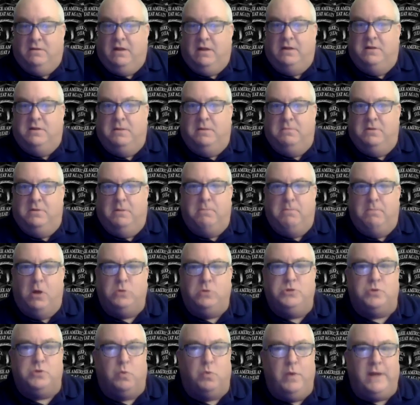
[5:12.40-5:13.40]
the
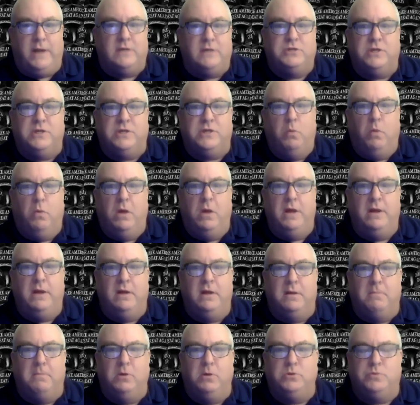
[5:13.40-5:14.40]
most recent one,
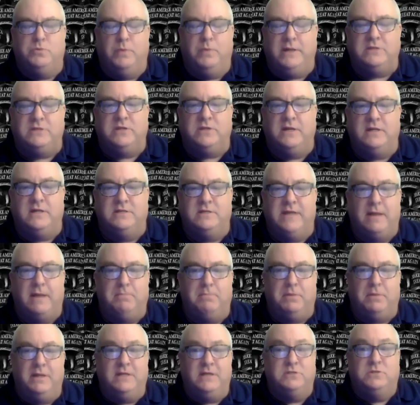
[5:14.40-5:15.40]
the most recent
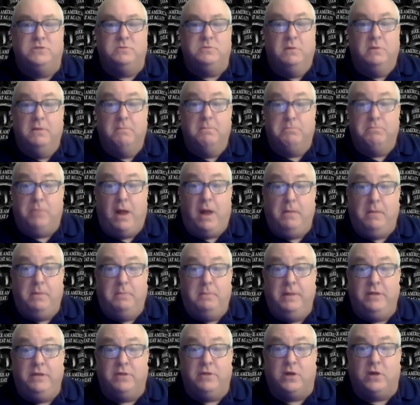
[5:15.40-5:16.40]
example is
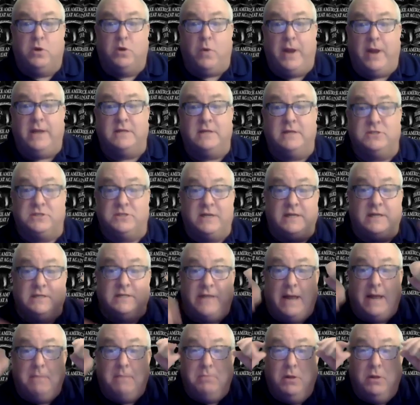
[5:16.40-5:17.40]
probably the greatest
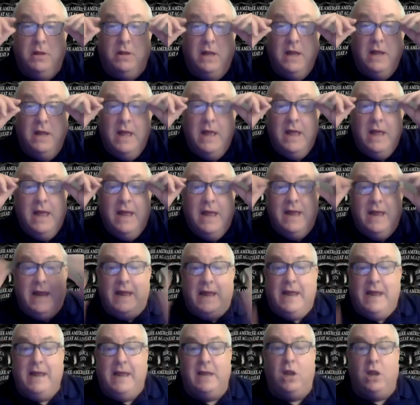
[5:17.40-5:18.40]
example.
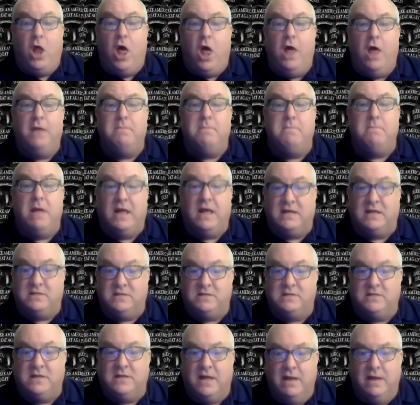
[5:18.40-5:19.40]
Elon
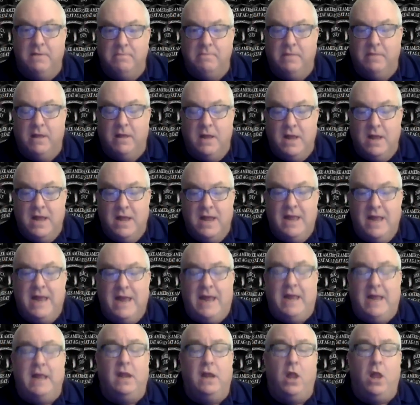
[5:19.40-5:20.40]
Musk.
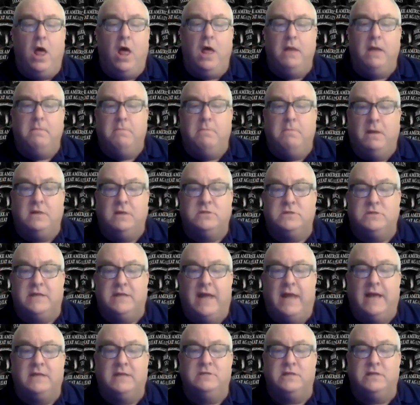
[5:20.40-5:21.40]
Elon Musk
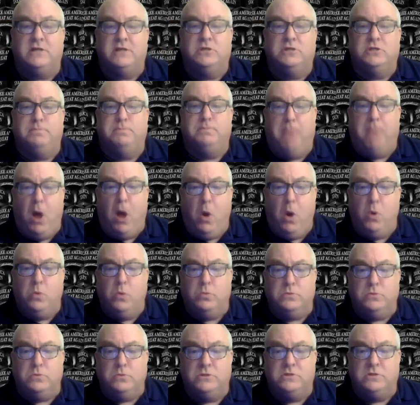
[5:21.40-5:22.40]
has
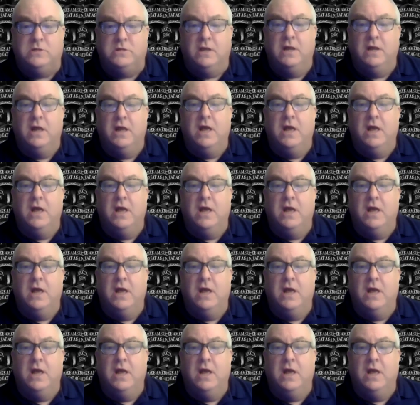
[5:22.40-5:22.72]
exposed